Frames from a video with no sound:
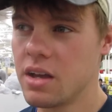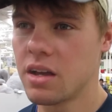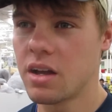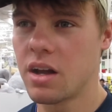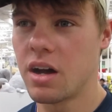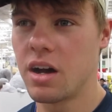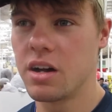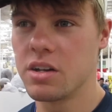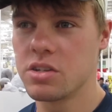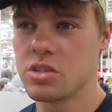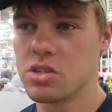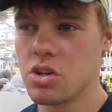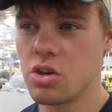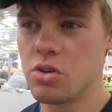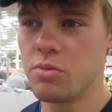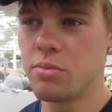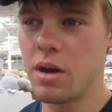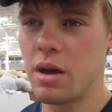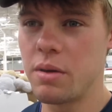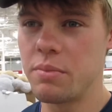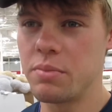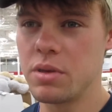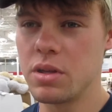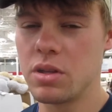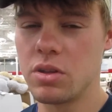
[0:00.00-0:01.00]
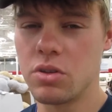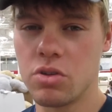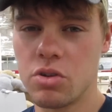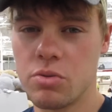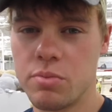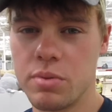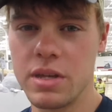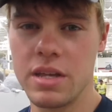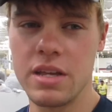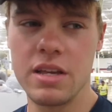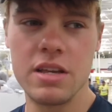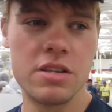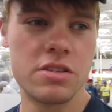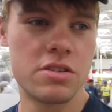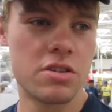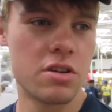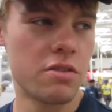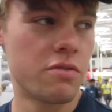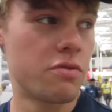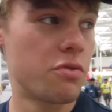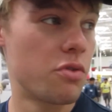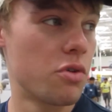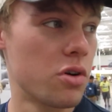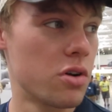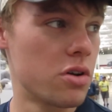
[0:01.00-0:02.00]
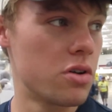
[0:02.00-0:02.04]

Costco might be a little bit easier for